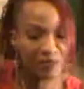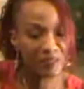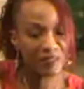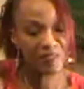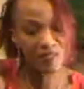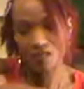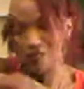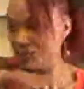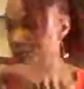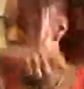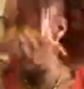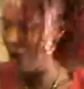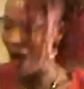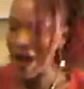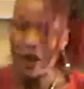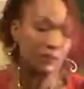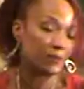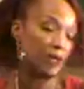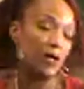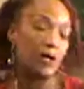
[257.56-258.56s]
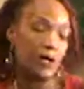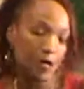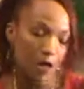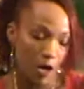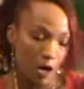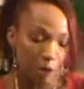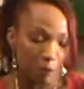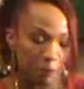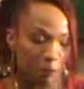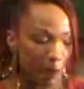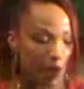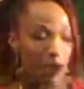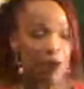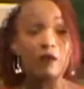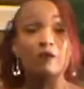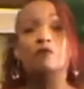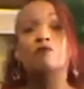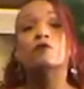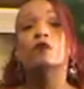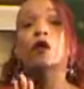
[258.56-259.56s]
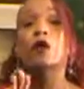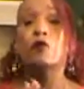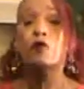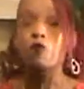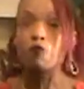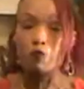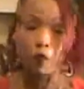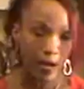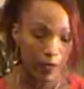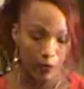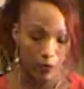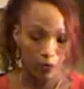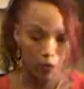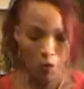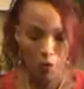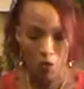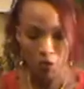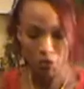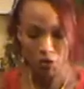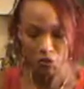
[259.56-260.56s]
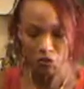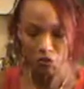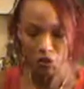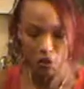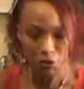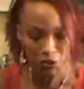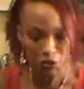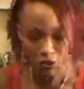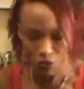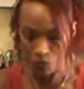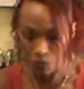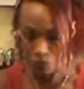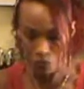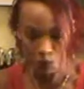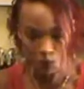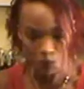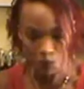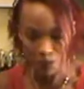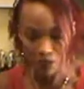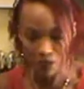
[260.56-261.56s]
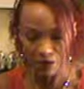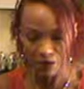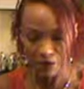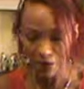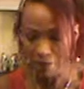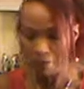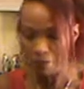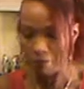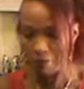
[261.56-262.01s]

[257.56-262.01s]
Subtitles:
this is about a cup of regular cornstarch, no specific